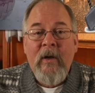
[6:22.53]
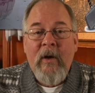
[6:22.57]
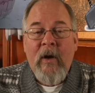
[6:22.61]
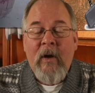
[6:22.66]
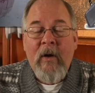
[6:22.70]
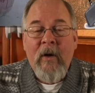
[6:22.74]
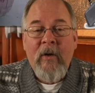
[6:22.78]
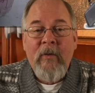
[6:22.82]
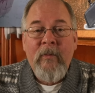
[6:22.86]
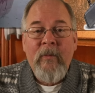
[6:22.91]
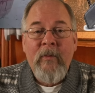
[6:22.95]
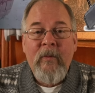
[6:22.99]

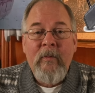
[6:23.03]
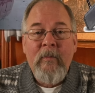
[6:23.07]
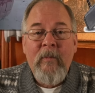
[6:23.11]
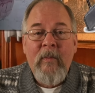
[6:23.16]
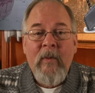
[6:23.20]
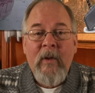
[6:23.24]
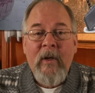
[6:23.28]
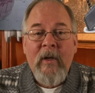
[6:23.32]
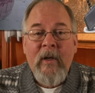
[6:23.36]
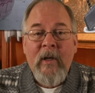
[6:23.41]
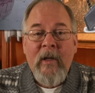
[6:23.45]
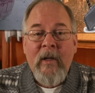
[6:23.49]
cars were
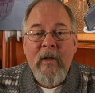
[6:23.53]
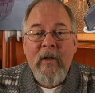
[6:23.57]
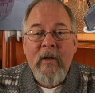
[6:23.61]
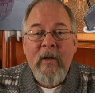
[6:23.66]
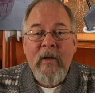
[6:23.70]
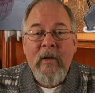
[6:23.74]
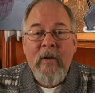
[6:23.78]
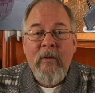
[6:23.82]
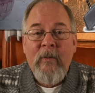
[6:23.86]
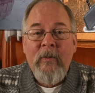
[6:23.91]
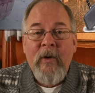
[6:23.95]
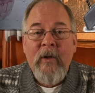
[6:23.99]

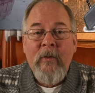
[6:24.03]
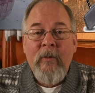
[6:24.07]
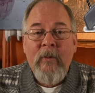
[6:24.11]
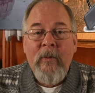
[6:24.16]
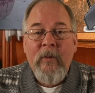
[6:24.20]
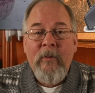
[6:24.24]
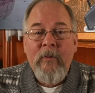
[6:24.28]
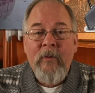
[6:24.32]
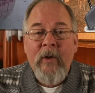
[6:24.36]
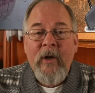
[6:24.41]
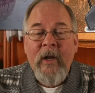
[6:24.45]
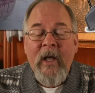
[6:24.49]

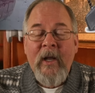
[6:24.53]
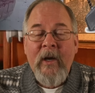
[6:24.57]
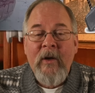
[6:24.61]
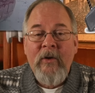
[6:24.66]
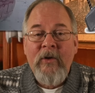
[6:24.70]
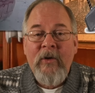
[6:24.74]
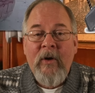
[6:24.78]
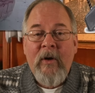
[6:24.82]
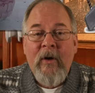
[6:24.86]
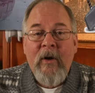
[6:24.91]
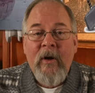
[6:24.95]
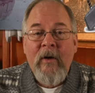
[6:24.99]
would run out of
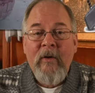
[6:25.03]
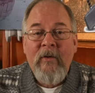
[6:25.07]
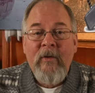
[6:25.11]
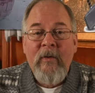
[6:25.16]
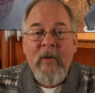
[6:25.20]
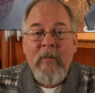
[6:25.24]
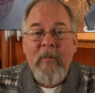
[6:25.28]
charge,